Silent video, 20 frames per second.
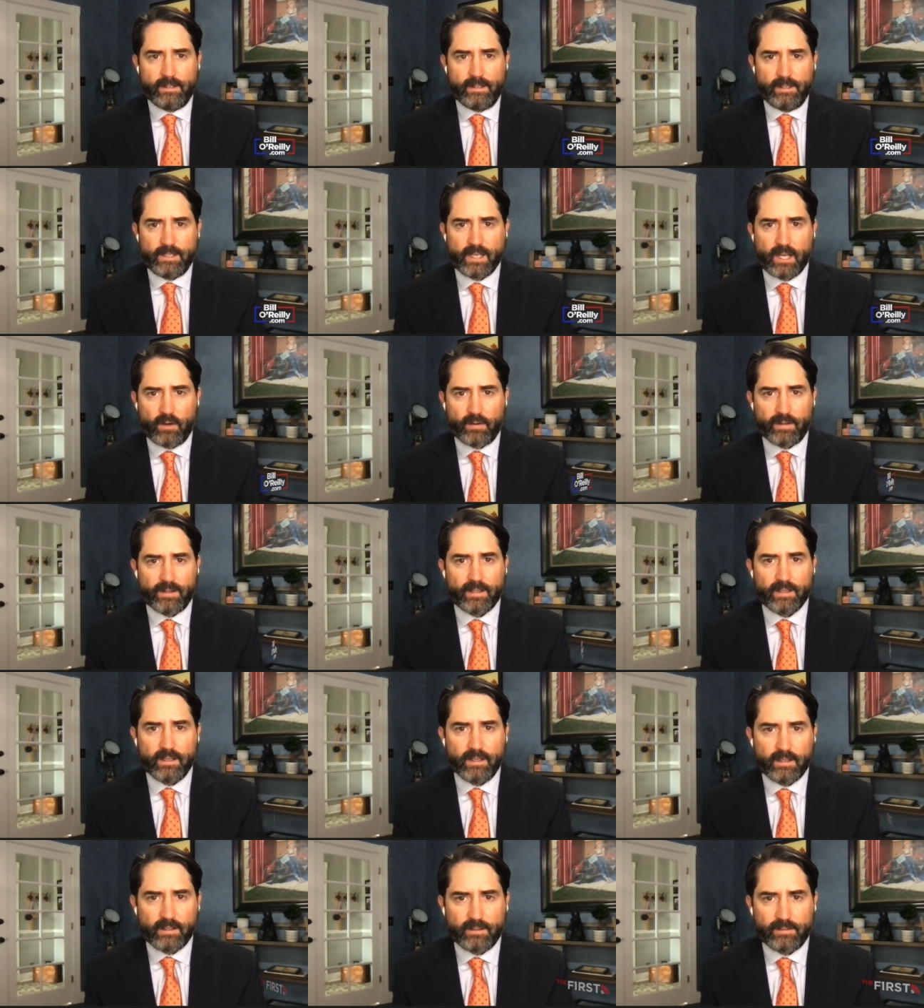You know, it,
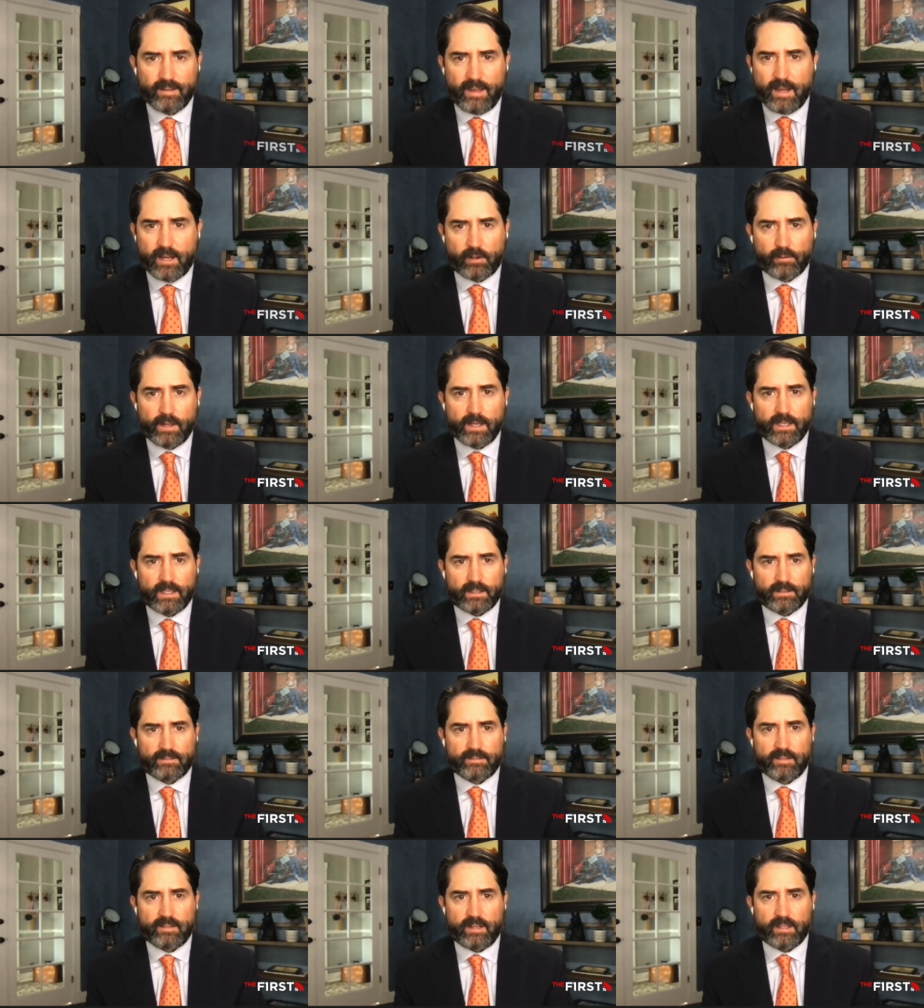it's aggravating.
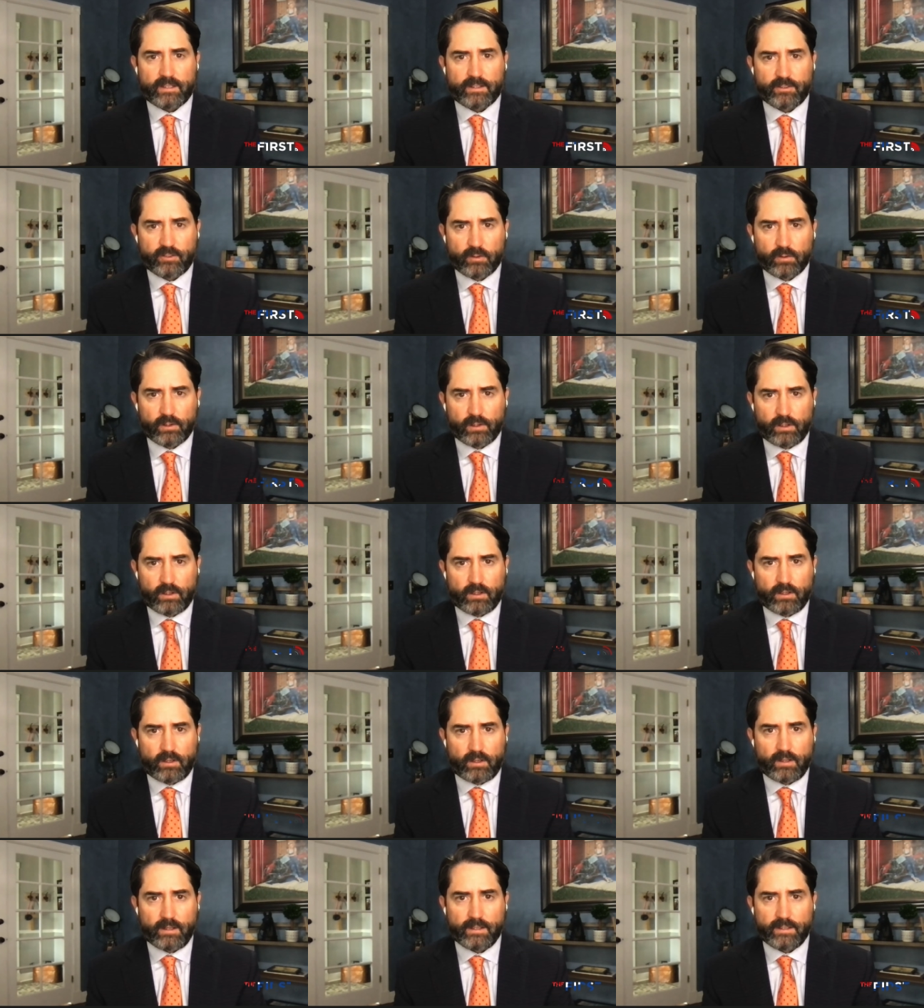It's taken so
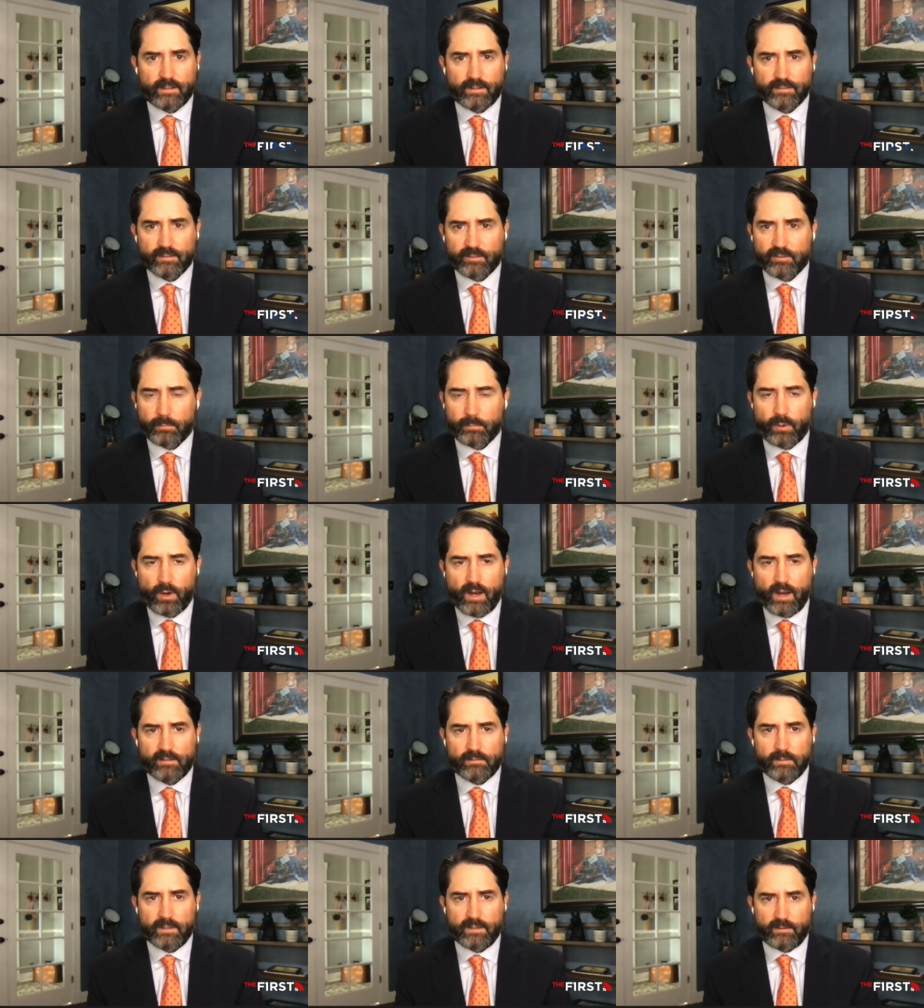long. It doesn't
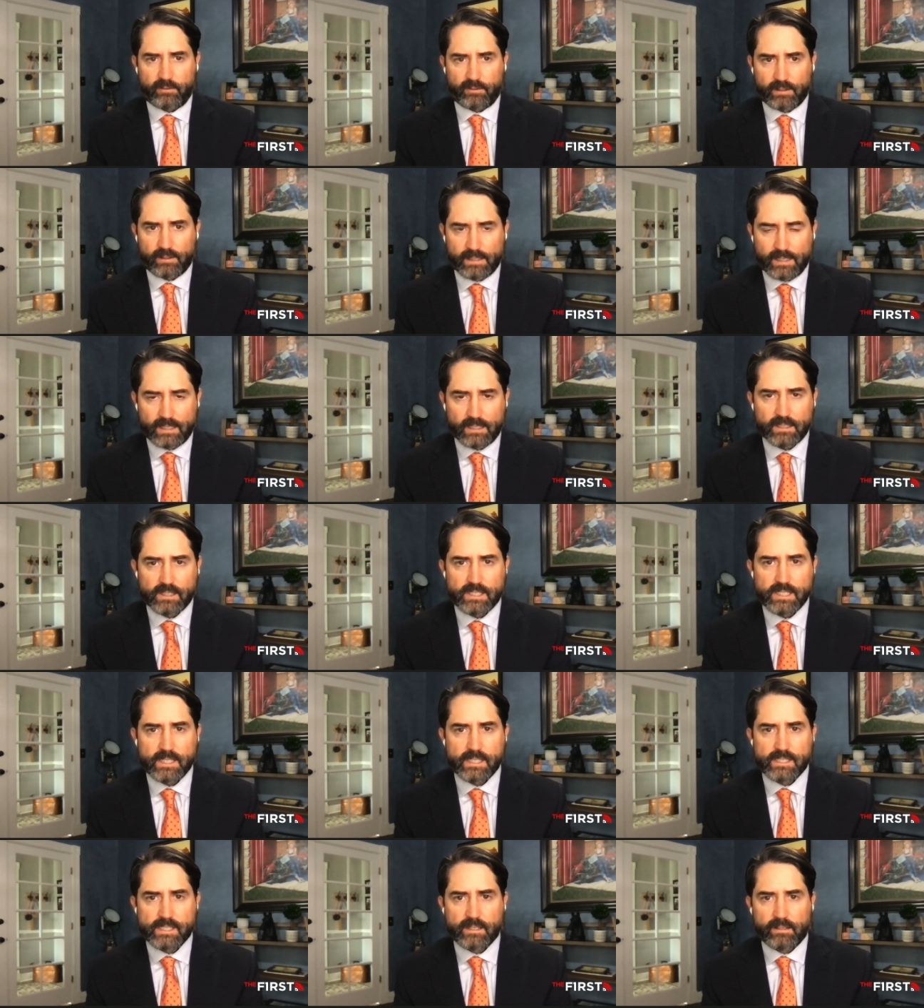surprise me. There's a lot of
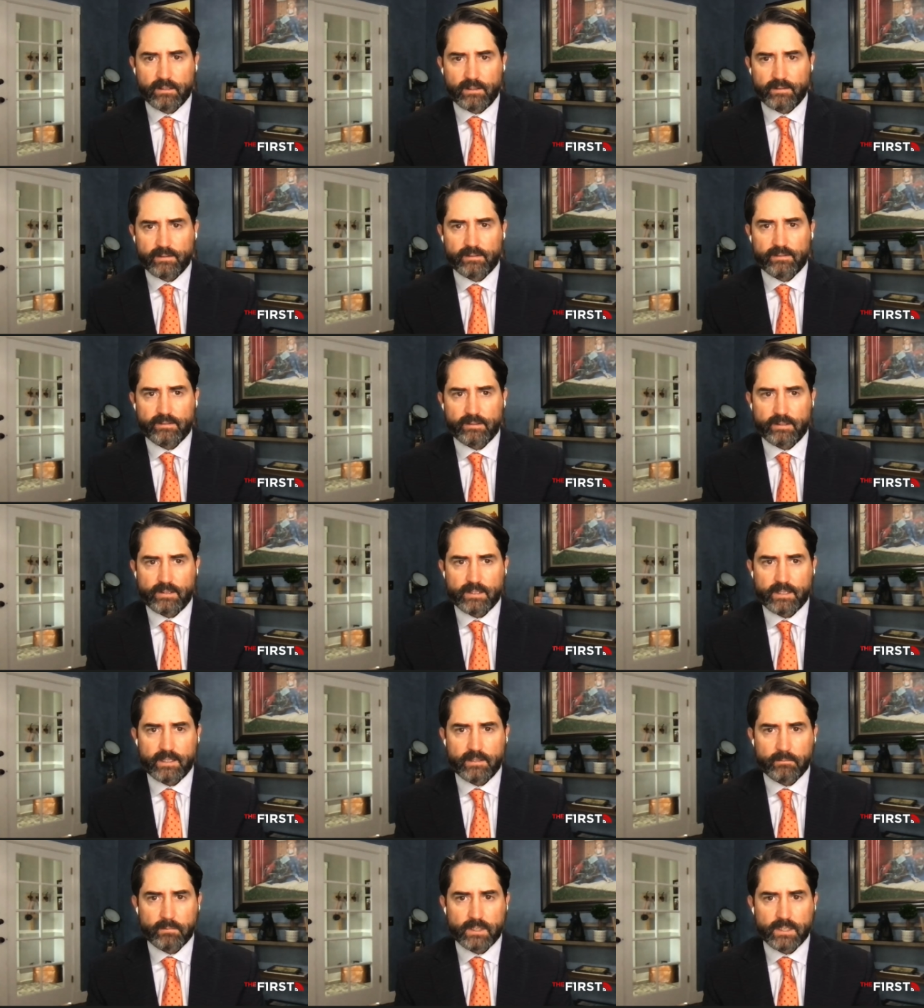detail in this
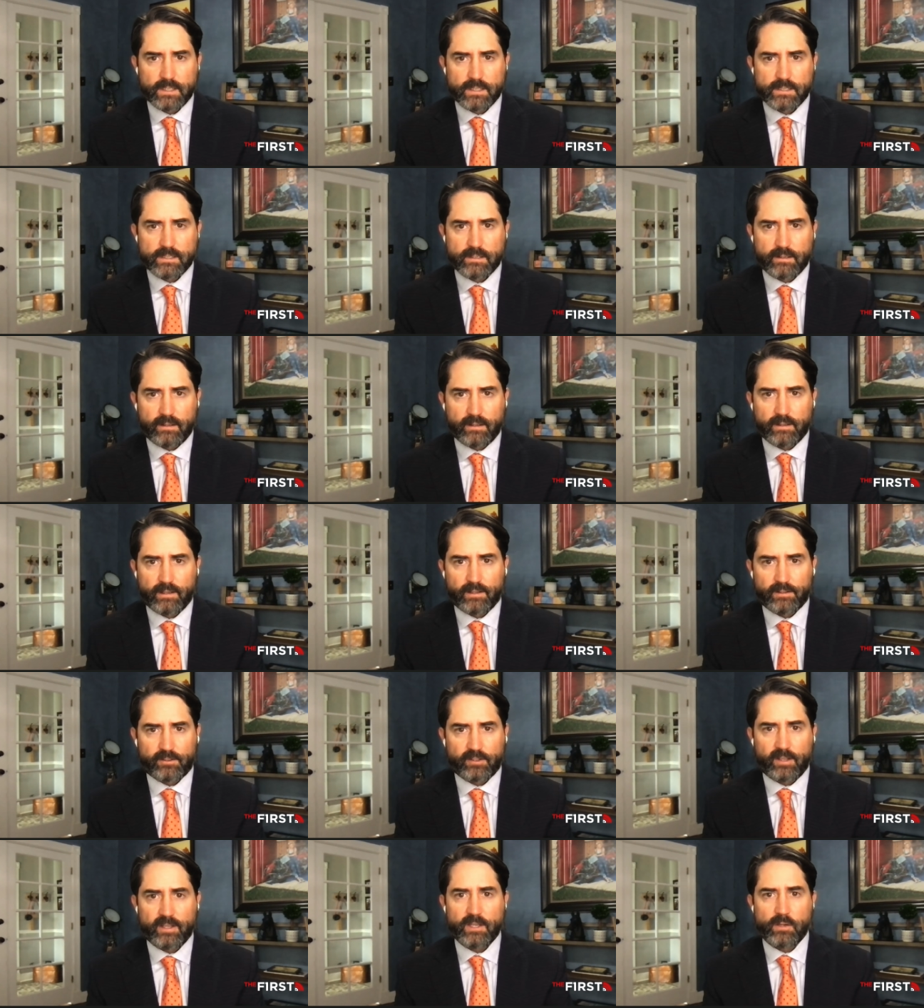indictment. Uh, I'll
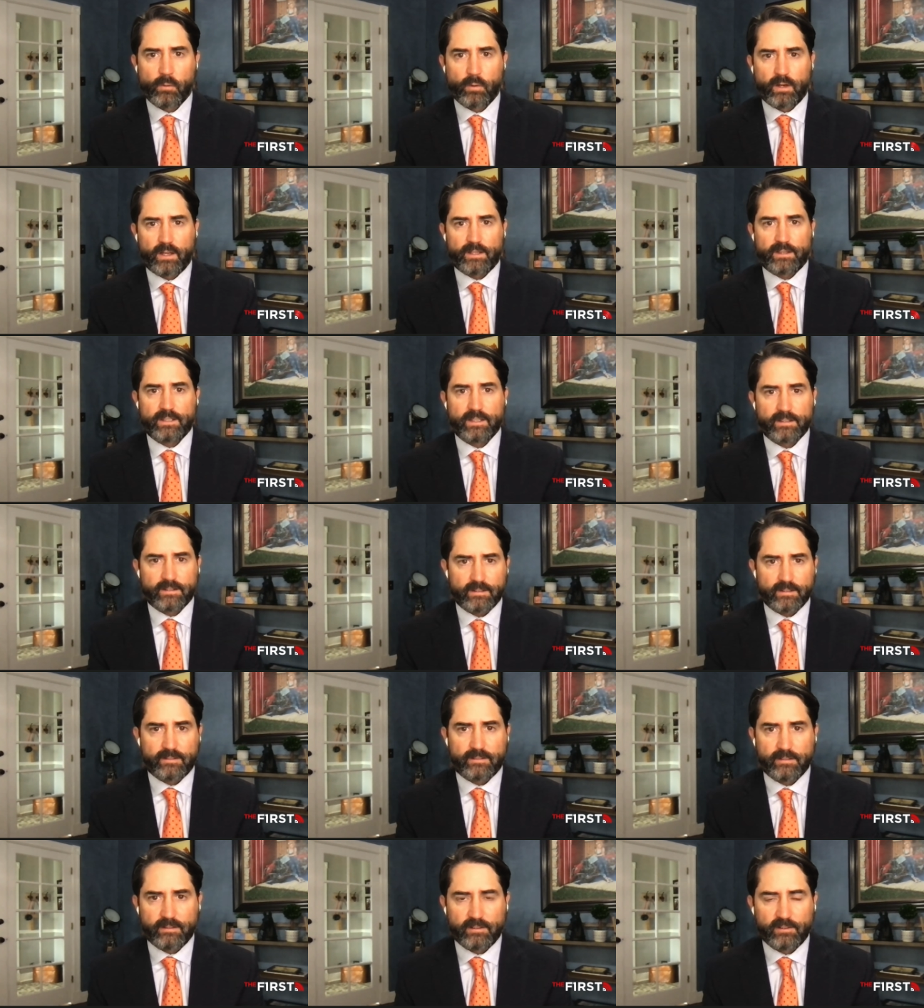tell you what I think
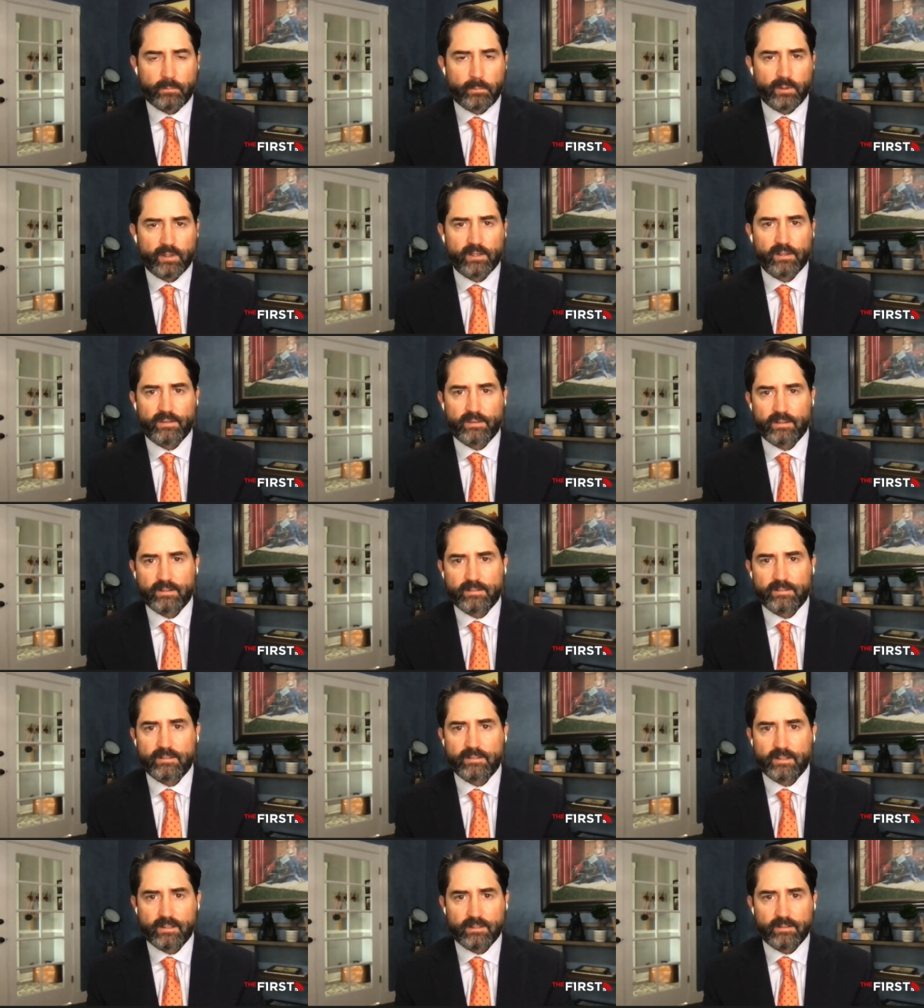this is, Bill.
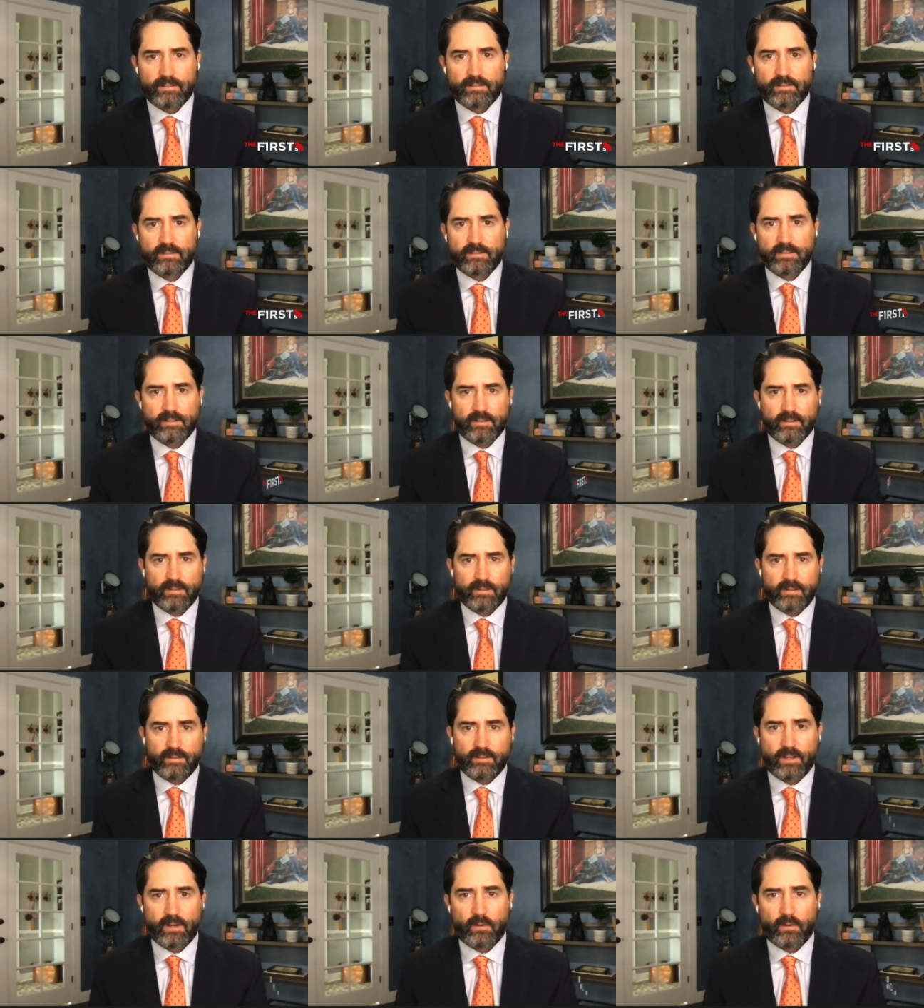This is,
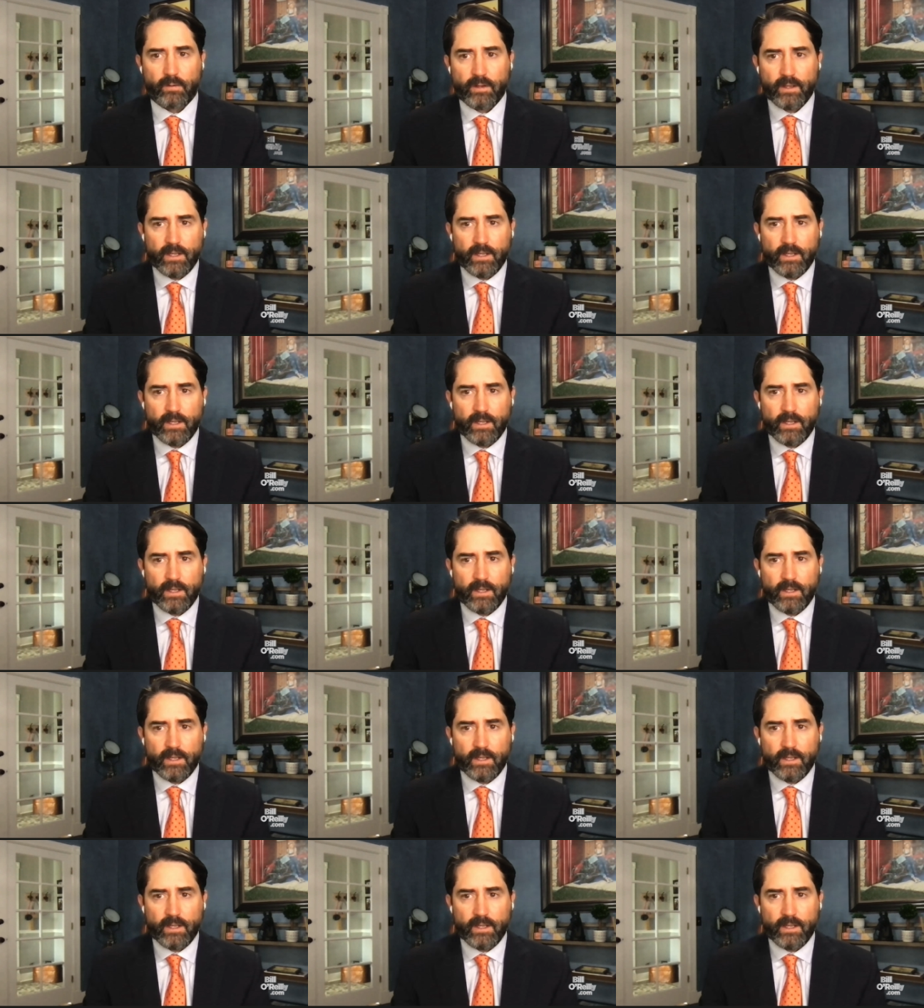you know,